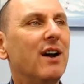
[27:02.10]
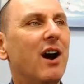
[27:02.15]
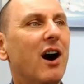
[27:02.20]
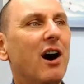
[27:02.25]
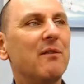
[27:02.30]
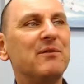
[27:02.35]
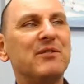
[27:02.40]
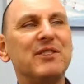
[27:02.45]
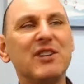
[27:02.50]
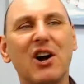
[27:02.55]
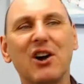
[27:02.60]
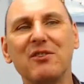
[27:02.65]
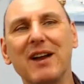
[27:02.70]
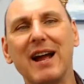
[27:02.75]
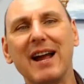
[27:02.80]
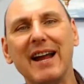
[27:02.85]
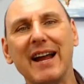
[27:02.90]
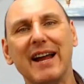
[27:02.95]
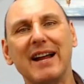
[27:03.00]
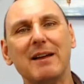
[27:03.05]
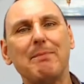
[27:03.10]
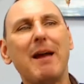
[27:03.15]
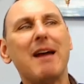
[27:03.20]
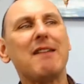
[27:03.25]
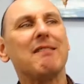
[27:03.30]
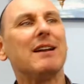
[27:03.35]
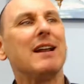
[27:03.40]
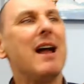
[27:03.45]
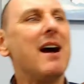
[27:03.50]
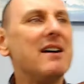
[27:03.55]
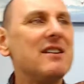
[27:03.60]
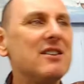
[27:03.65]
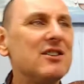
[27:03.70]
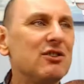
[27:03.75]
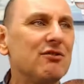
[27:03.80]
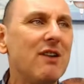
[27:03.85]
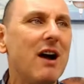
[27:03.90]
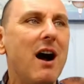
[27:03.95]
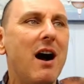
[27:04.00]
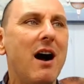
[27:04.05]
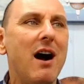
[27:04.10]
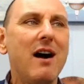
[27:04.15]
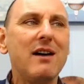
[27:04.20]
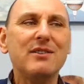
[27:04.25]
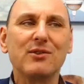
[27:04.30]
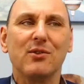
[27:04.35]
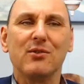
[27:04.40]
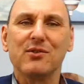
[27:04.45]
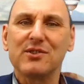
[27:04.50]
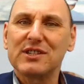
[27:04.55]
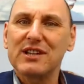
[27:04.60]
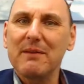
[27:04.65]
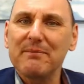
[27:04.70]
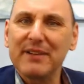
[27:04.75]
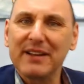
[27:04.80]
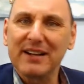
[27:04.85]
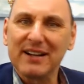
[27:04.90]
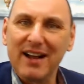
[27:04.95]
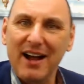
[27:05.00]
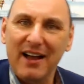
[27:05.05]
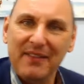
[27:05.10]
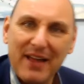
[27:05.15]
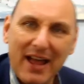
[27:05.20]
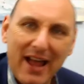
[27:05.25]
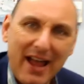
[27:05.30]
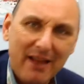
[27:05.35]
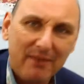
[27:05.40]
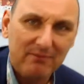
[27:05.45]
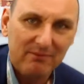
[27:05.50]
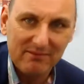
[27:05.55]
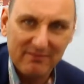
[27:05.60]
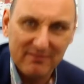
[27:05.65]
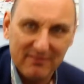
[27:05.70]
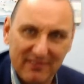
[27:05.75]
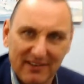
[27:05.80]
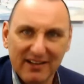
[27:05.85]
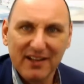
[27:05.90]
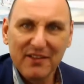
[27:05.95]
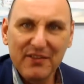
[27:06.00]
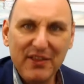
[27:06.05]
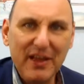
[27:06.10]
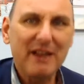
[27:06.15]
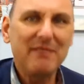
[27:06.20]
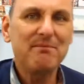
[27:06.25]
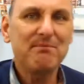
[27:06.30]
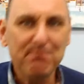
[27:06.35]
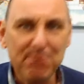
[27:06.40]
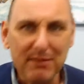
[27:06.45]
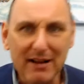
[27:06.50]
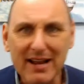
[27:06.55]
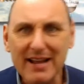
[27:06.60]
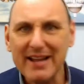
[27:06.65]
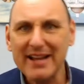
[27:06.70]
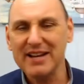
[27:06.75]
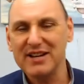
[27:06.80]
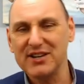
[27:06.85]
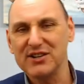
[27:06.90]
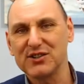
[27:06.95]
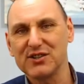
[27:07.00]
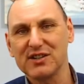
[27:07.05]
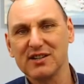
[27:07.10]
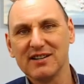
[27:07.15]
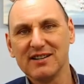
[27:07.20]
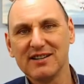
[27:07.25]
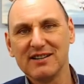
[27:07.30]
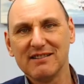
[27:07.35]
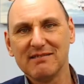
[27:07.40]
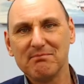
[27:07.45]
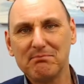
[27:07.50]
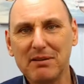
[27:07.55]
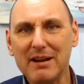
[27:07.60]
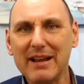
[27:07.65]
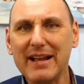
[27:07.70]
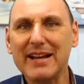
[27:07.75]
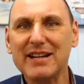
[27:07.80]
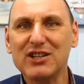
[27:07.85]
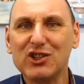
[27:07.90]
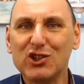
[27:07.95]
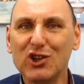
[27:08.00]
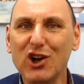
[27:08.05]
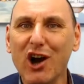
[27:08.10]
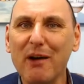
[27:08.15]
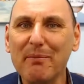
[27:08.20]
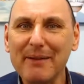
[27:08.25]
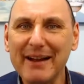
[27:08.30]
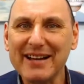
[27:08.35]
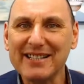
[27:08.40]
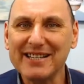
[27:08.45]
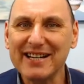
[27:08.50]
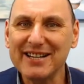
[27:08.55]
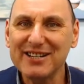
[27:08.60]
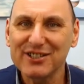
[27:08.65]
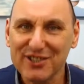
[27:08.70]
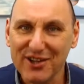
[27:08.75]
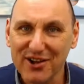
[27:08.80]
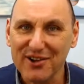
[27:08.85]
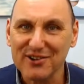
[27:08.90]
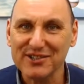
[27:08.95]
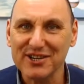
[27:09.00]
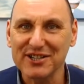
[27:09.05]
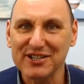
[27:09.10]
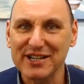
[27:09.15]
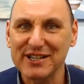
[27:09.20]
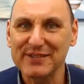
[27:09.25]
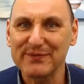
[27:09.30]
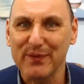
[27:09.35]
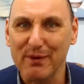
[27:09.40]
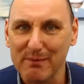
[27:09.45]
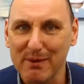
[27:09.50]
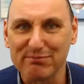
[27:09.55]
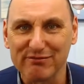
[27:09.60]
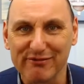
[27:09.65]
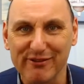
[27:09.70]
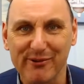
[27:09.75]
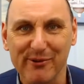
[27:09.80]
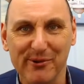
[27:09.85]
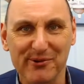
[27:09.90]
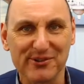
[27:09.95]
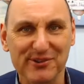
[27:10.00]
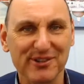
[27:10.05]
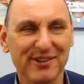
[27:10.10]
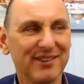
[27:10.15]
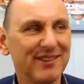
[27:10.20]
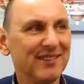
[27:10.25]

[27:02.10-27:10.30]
of donating a pair of lungs or a heart or something like that, then please, please stop eating sausages from abroad.